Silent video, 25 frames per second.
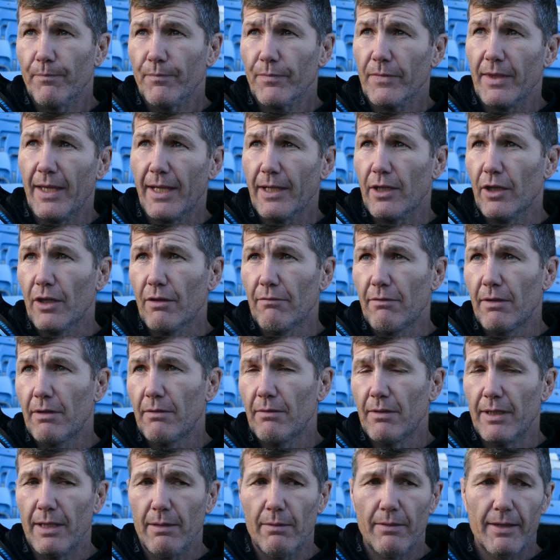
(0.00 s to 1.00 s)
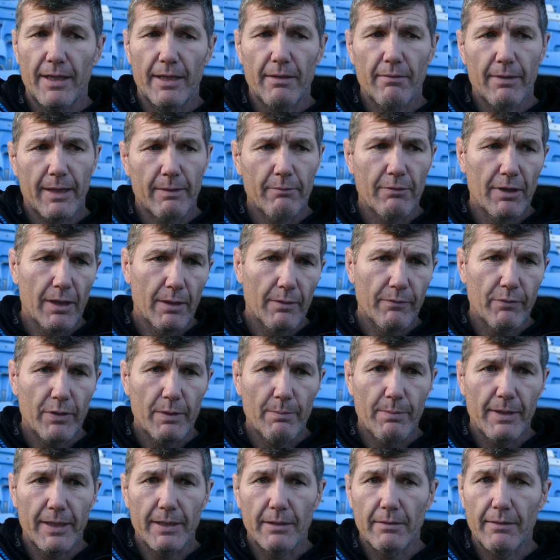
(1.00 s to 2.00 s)
They kind of went, well, if we
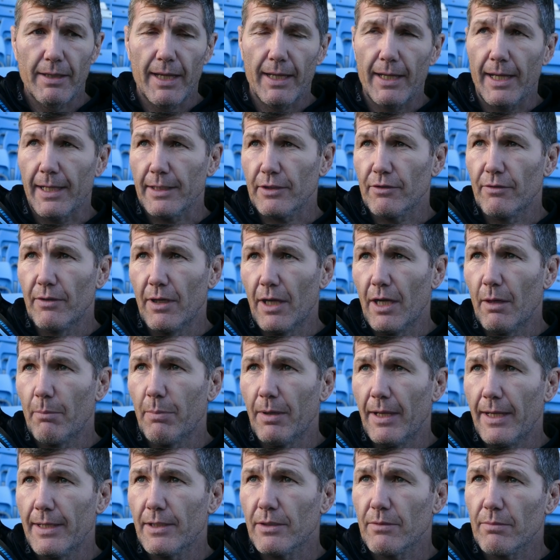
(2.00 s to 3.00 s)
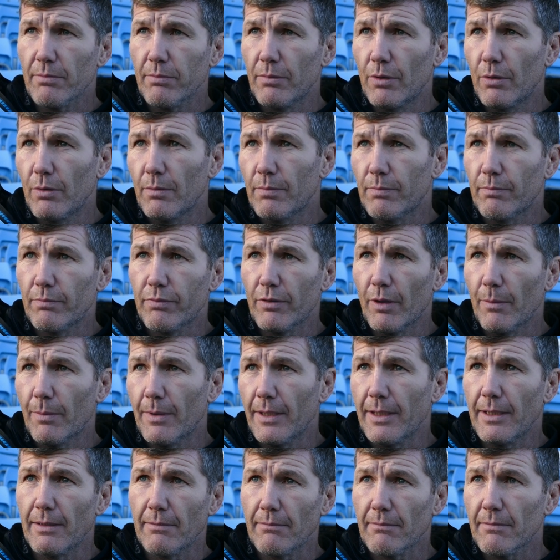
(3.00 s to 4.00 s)
beat Exeter at our place,
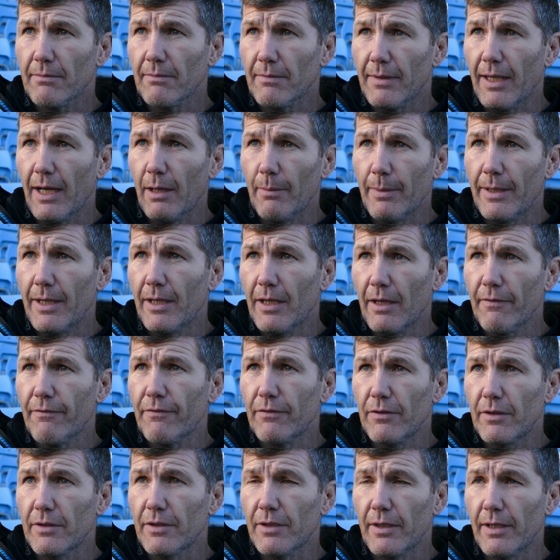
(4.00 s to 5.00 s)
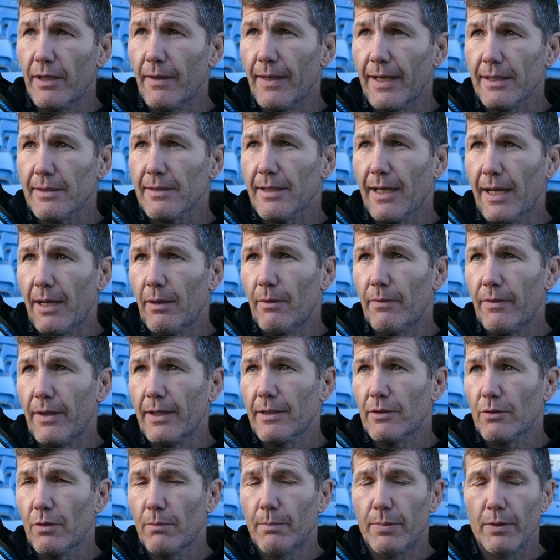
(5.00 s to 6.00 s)
that'll be enough for us. You know, that's how
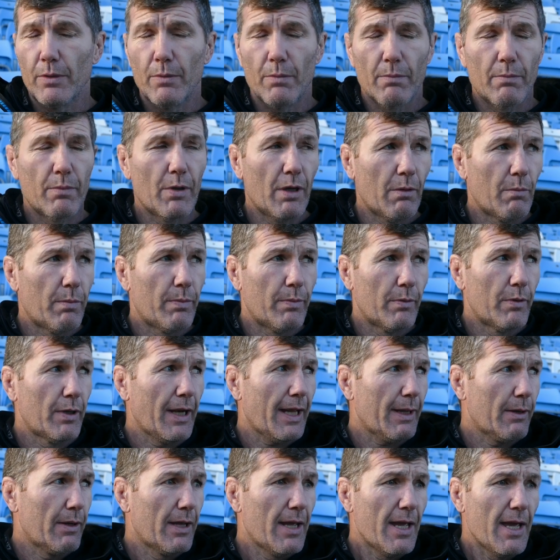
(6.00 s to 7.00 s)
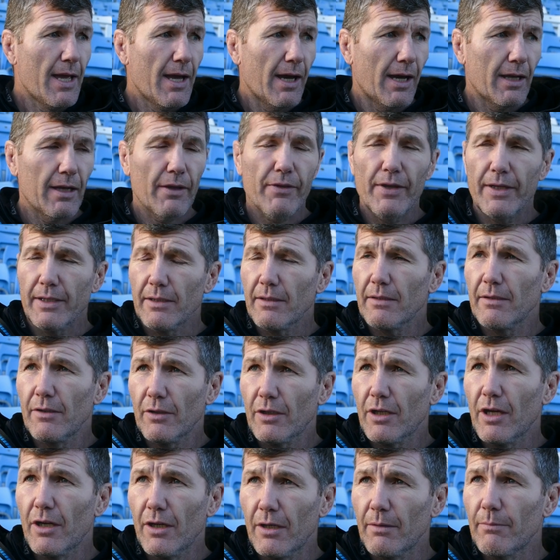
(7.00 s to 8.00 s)
things will pull out. And I think you
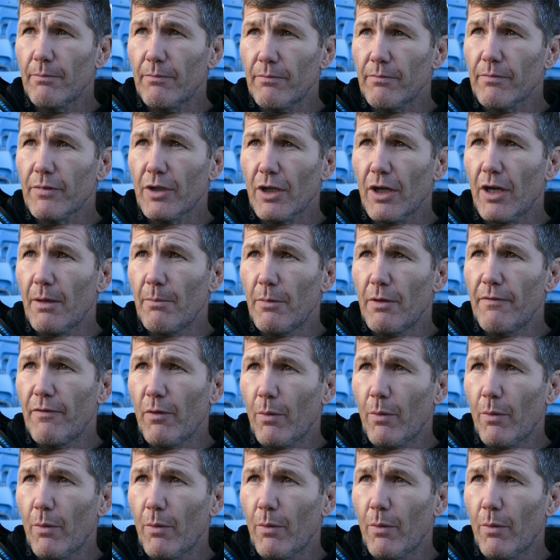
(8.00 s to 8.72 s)
can't move